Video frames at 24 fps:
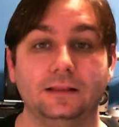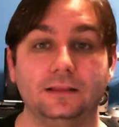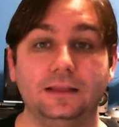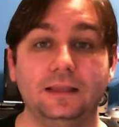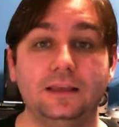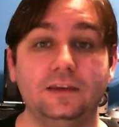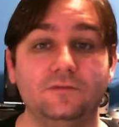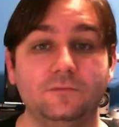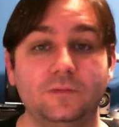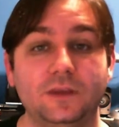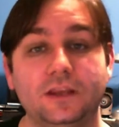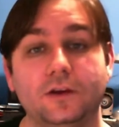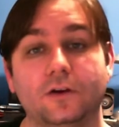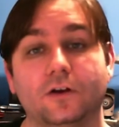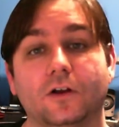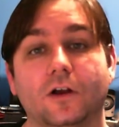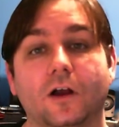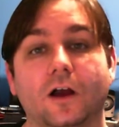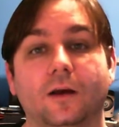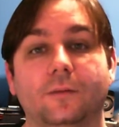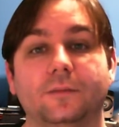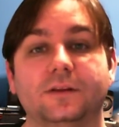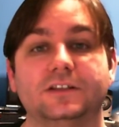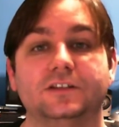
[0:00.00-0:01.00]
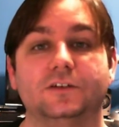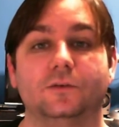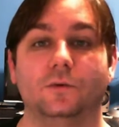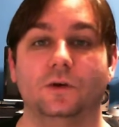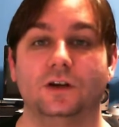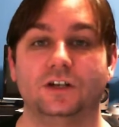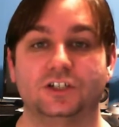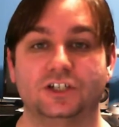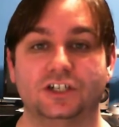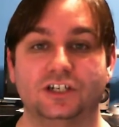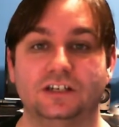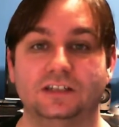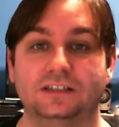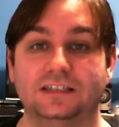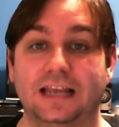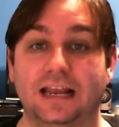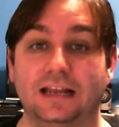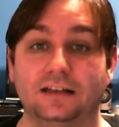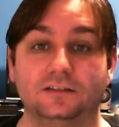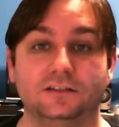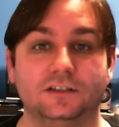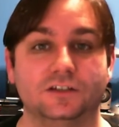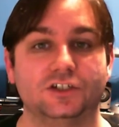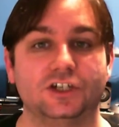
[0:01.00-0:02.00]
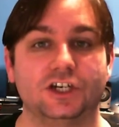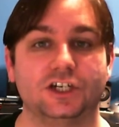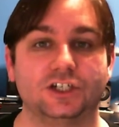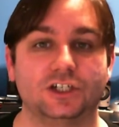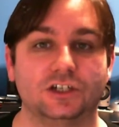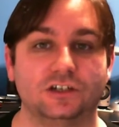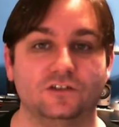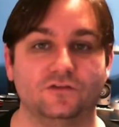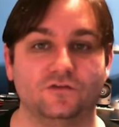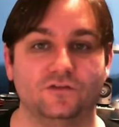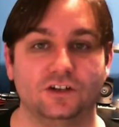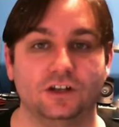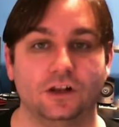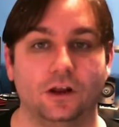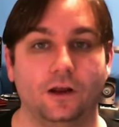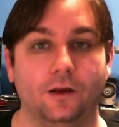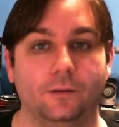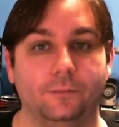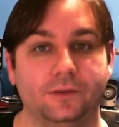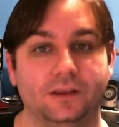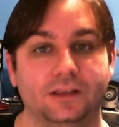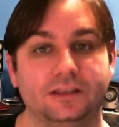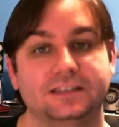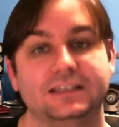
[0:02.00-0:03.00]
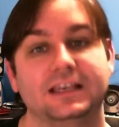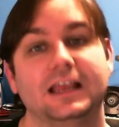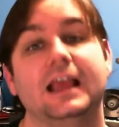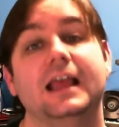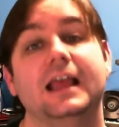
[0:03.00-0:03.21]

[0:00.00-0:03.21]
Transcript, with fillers: Leave me your comments, questions, and suggestions for topics